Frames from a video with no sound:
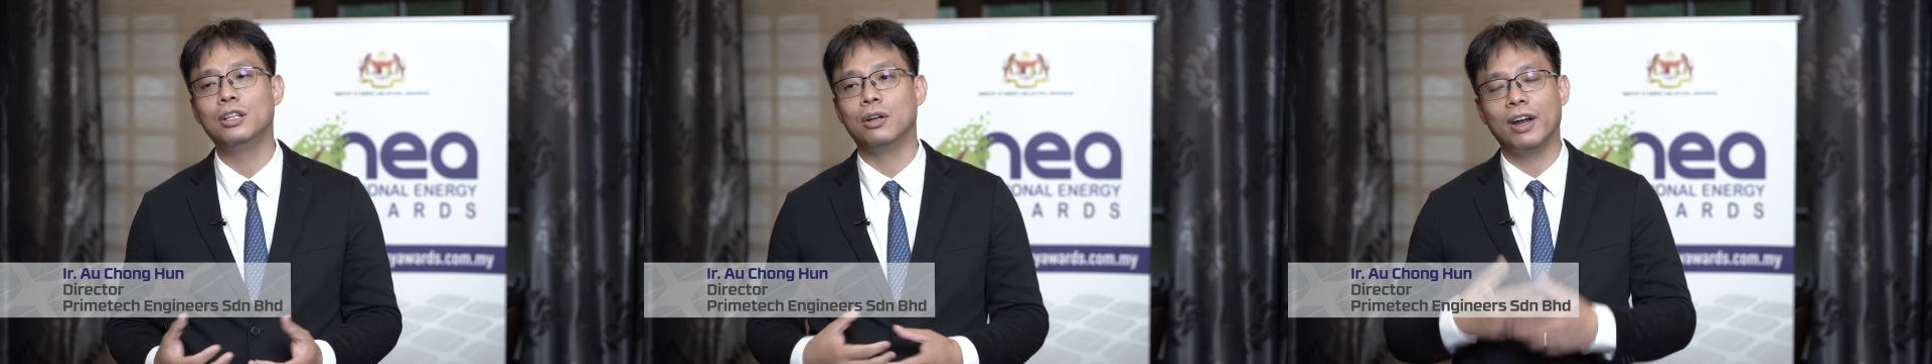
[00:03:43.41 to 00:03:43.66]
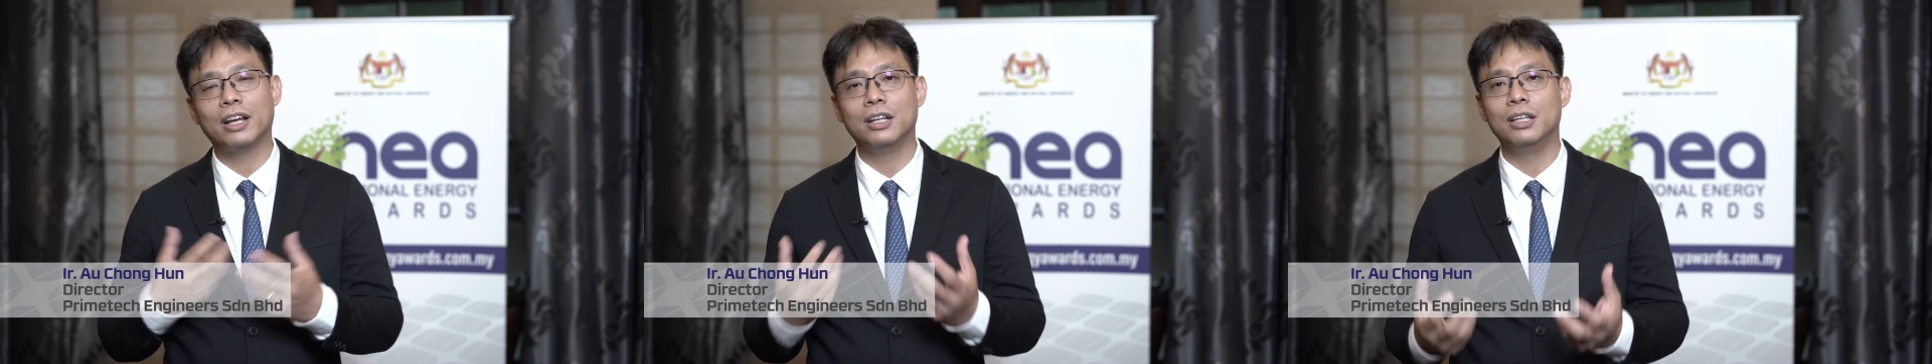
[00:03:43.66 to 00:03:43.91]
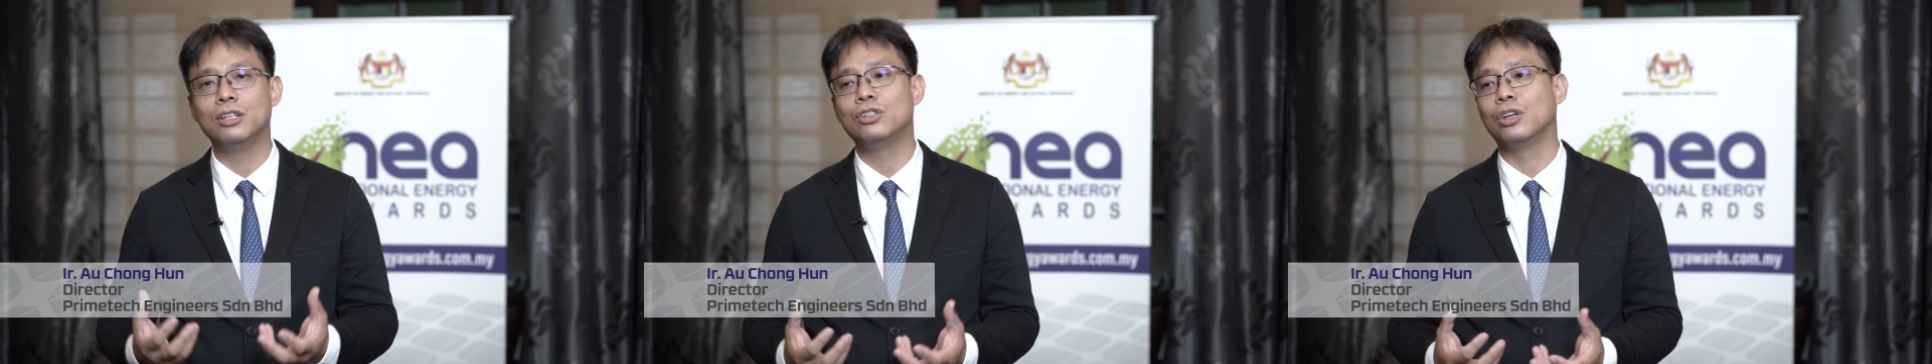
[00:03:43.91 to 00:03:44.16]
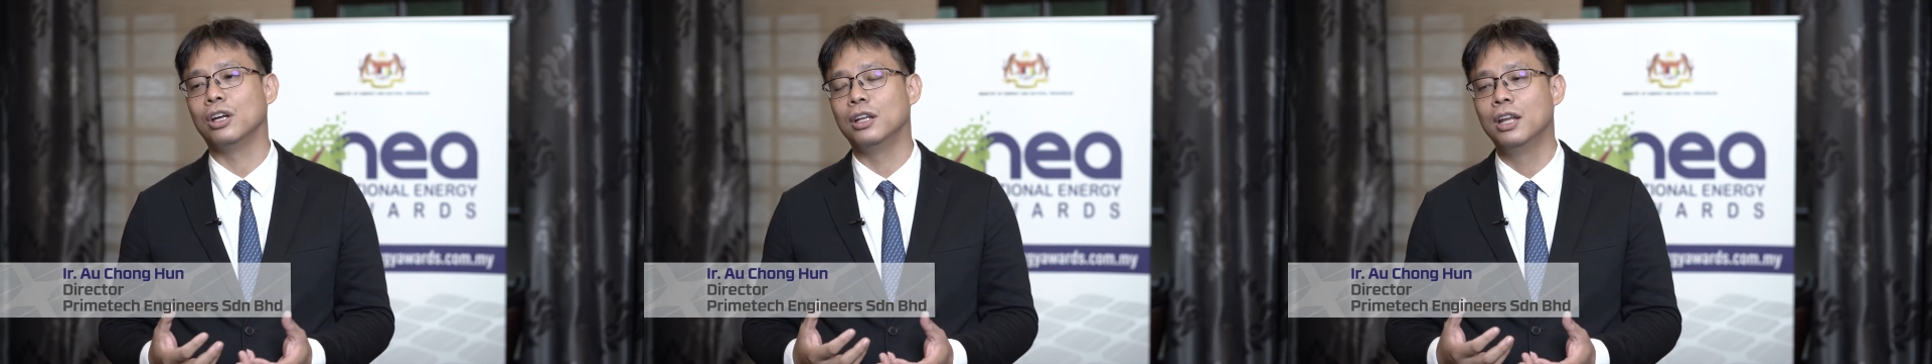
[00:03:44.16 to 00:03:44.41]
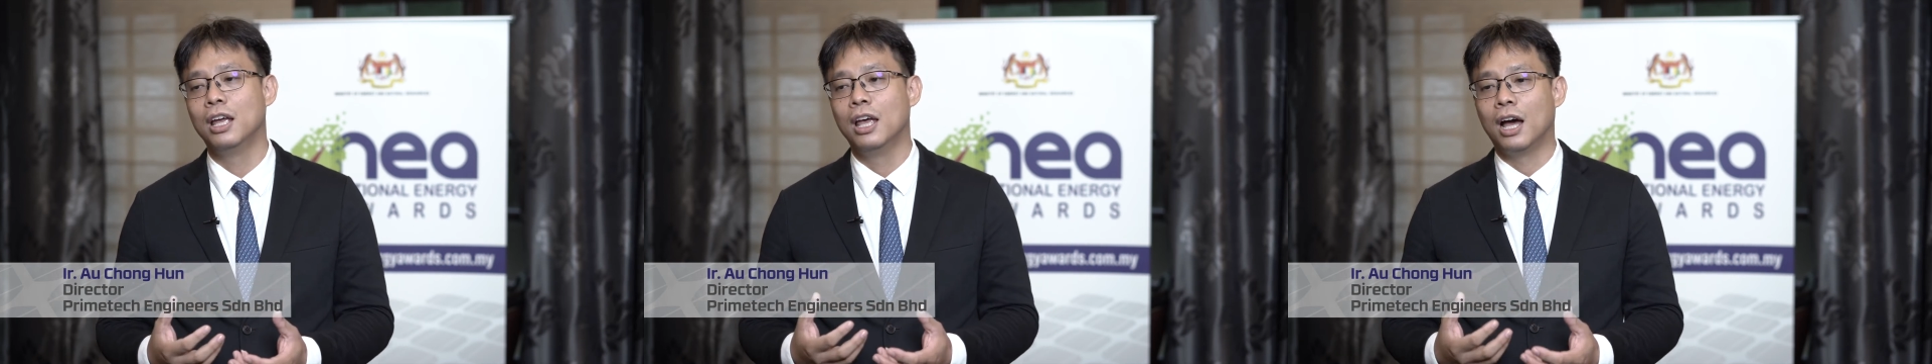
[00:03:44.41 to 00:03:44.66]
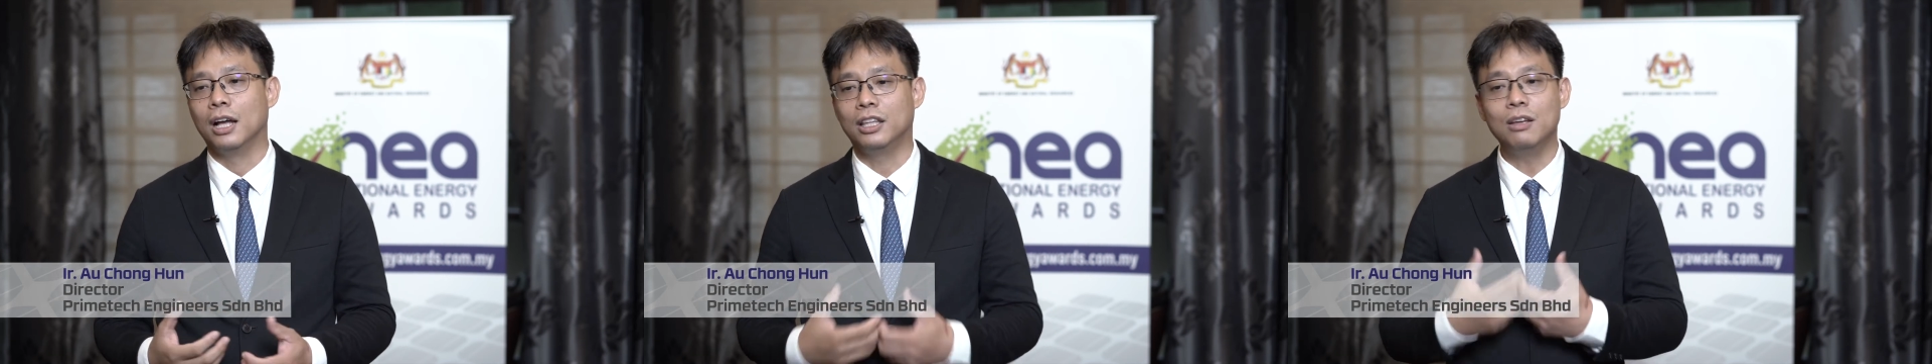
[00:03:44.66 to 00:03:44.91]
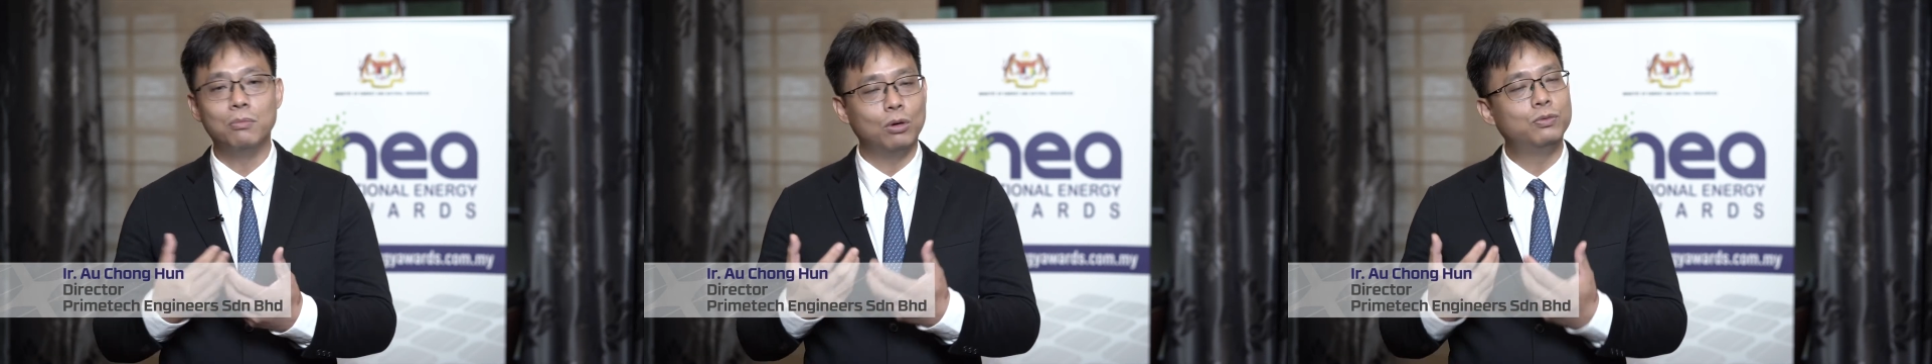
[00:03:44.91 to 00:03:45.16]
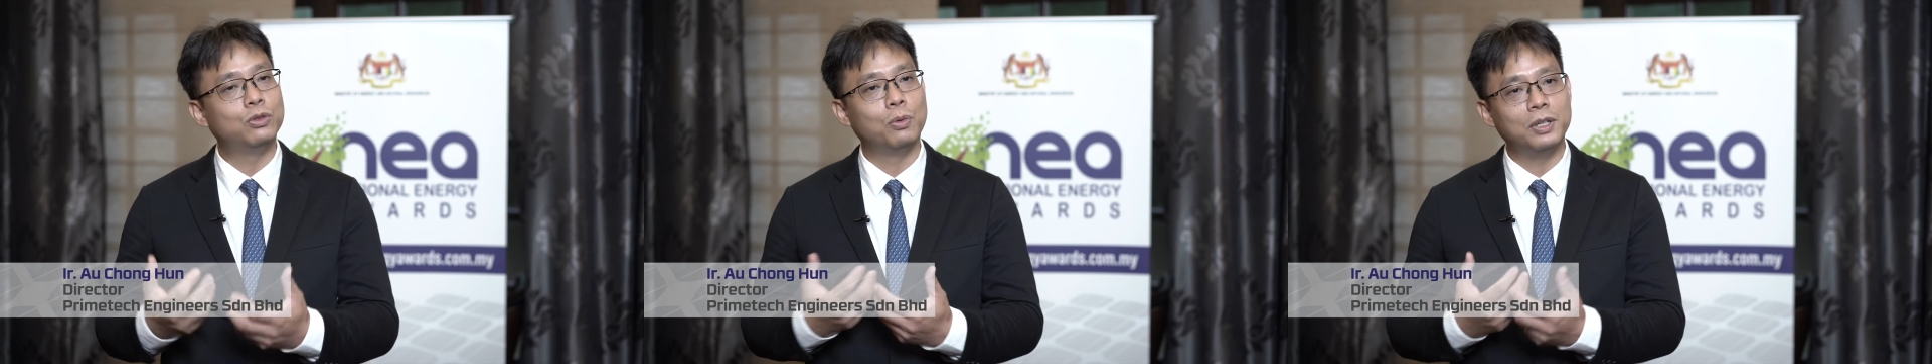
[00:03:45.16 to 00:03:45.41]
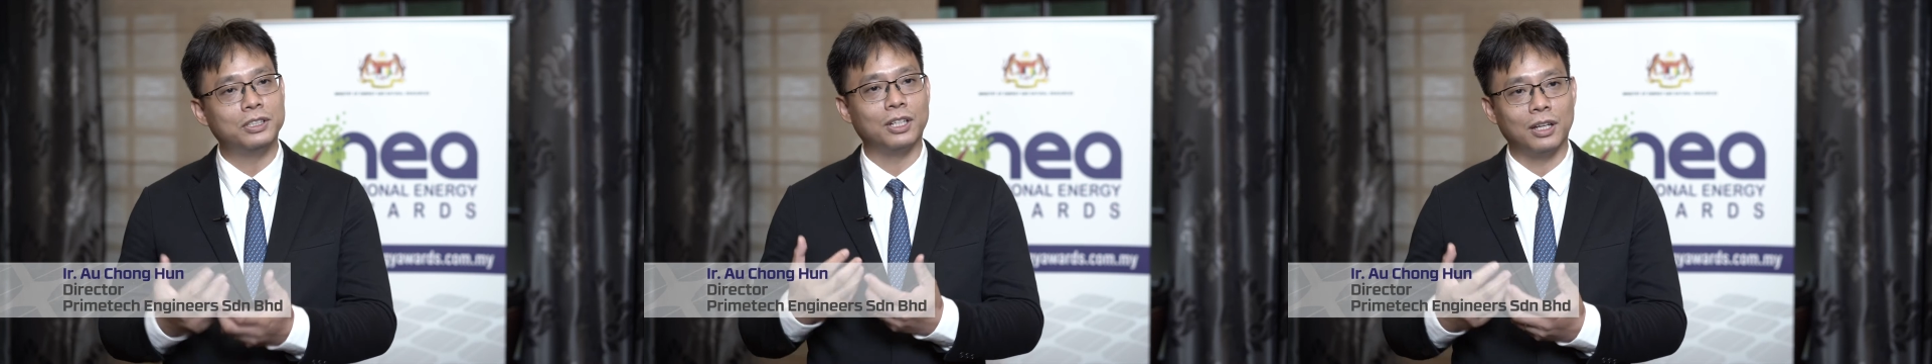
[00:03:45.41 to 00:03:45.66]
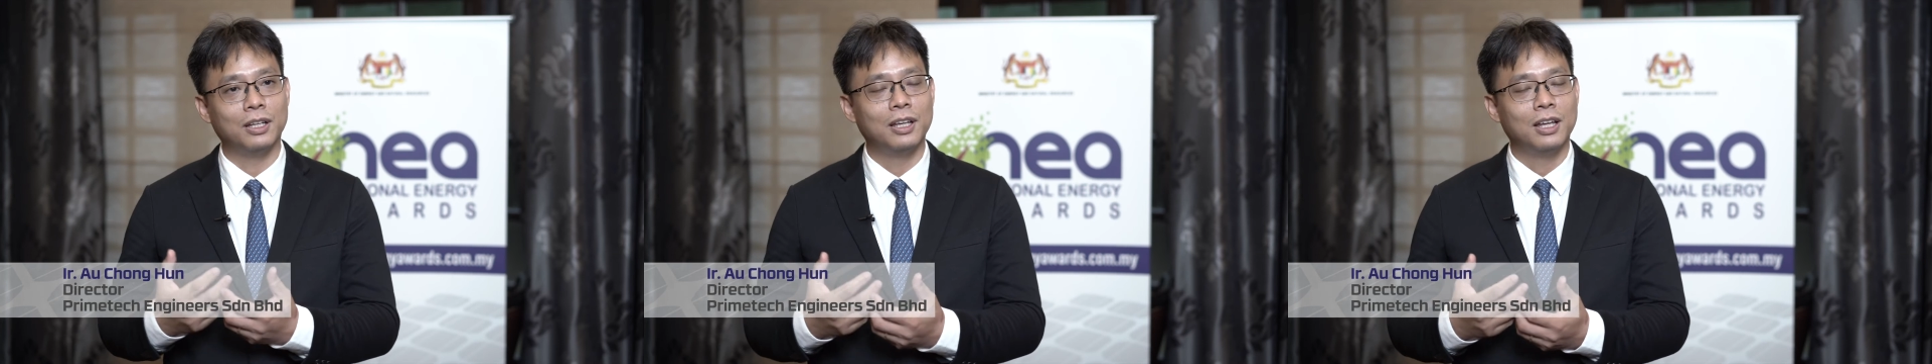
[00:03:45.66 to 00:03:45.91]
the recognition, I think it moves towards a